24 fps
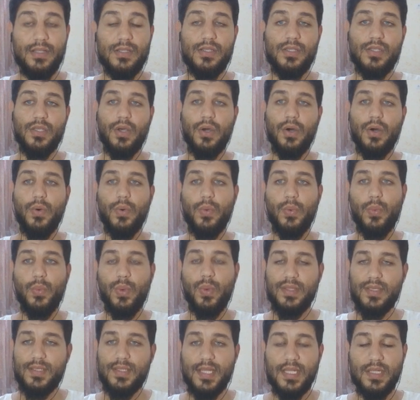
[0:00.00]
So what
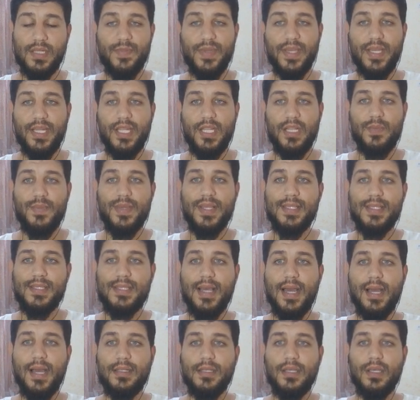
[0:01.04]
does that mean? It means
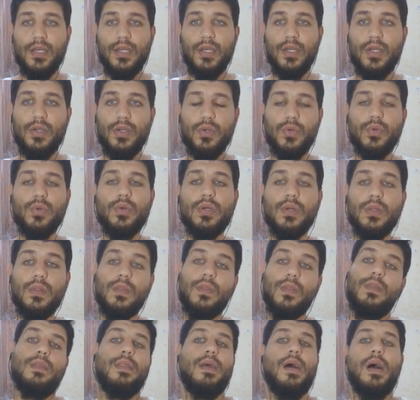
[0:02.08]
that Google
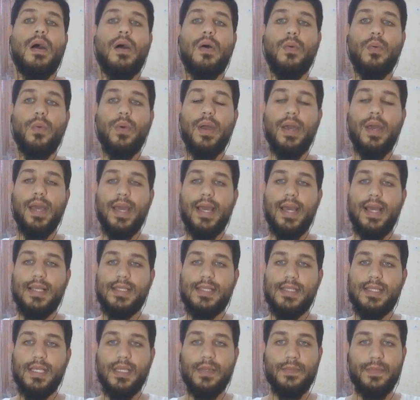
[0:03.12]
now has
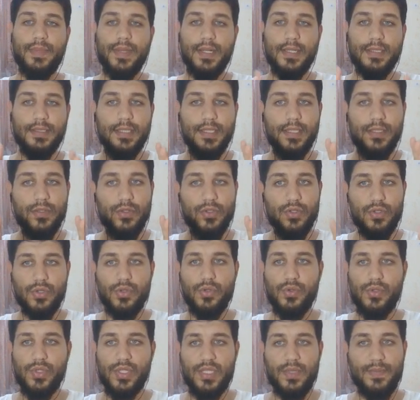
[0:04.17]
the ability to
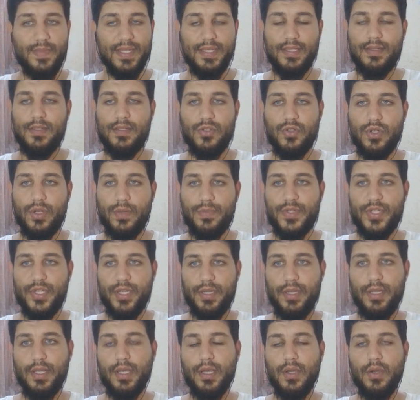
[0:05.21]
choose the meta
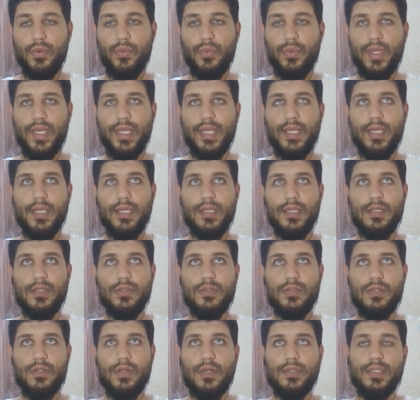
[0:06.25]
description. We
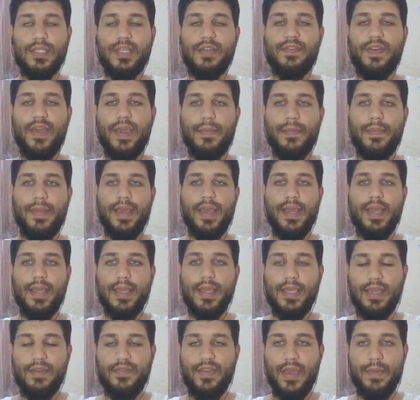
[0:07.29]
do not give him
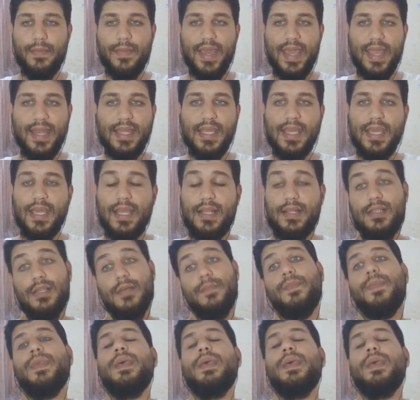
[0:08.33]
any hint.